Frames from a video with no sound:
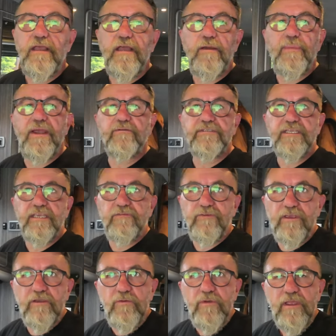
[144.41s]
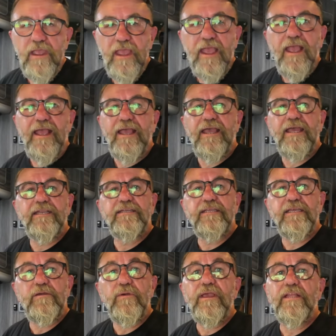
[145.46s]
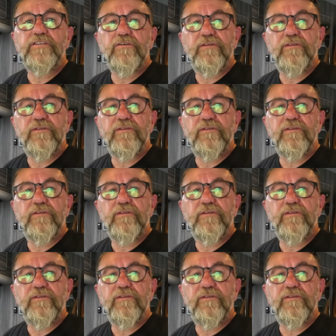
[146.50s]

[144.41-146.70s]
about to give you and catch